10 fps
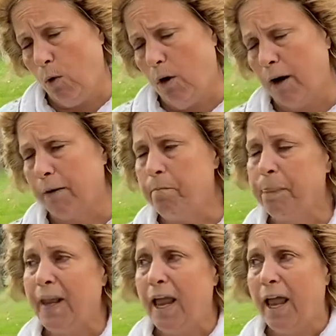War.
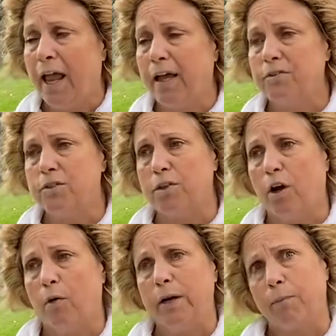And
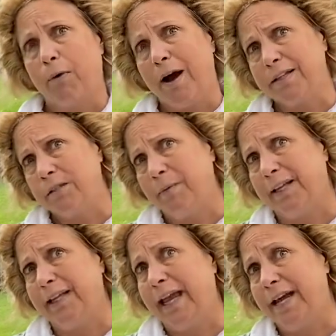so in
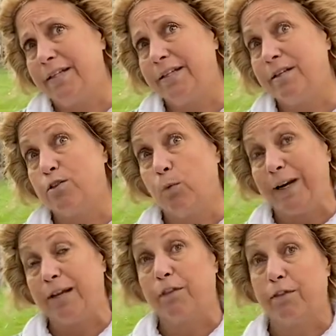approximately
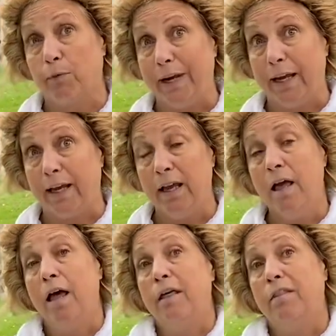1823,
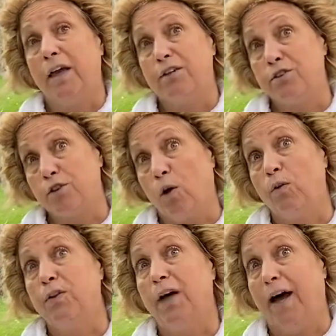they
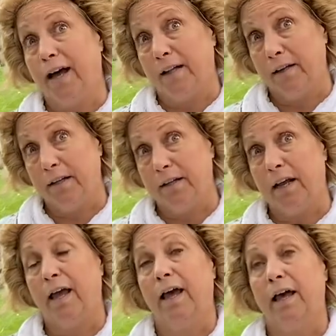sold the island
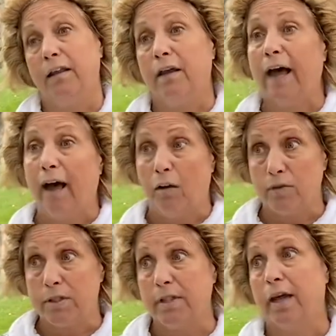and the
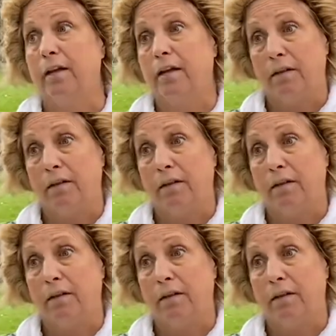house and